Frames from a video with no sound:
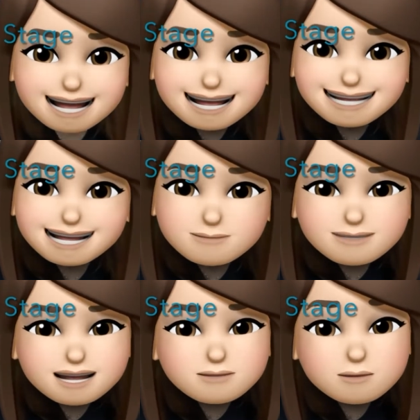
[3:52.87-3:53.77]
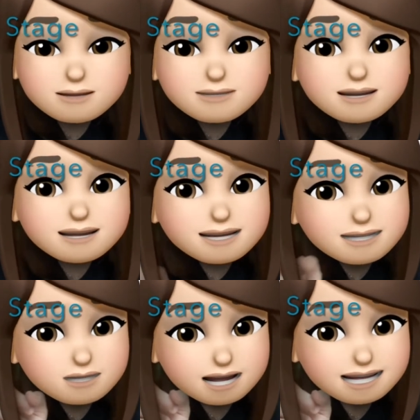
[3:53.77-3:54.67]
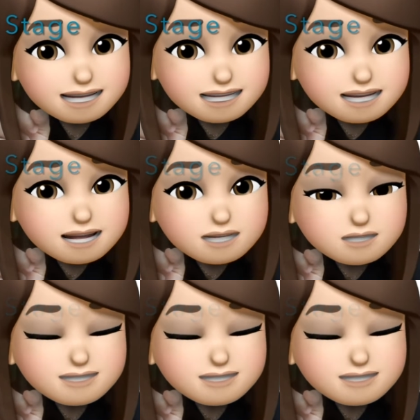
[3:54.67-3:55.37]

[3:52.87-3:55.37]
Let's begin with the initiating stage.